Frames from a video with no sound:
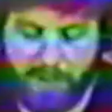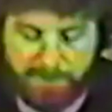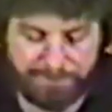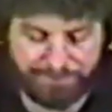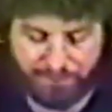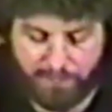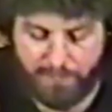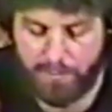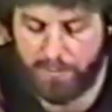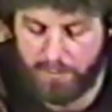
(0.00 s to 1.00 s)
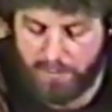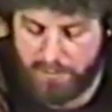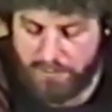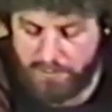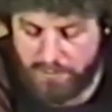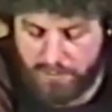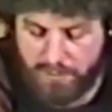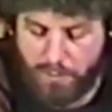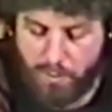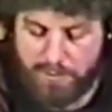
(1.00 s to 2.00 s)
walk.
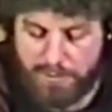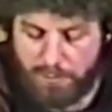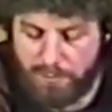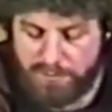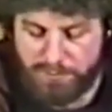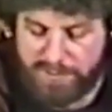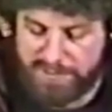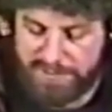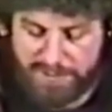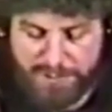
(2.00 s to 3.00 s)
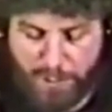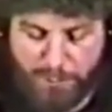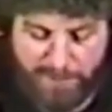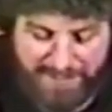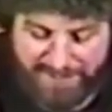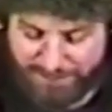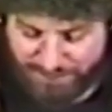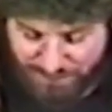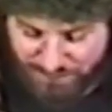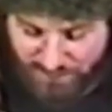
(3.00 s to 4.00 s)
Okay, what the Lord has recently shown me.
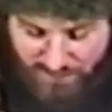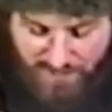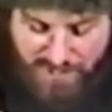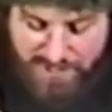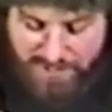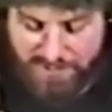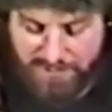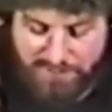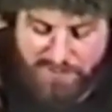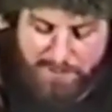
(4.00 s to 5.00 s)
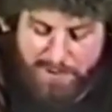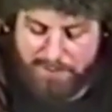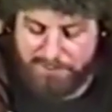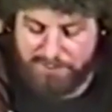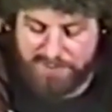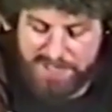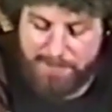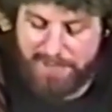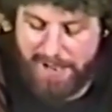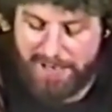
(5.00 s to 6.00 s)
Okay, the above
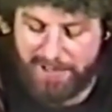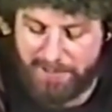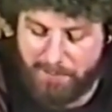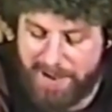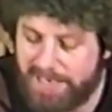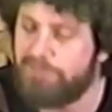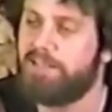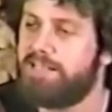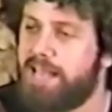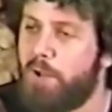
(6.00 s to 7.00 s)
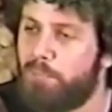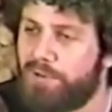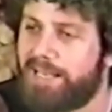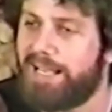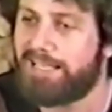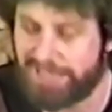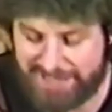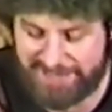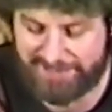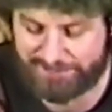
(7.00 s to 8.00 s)
subtitle might even sound
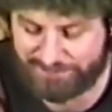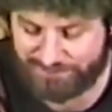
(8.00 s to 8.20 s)
pretentious.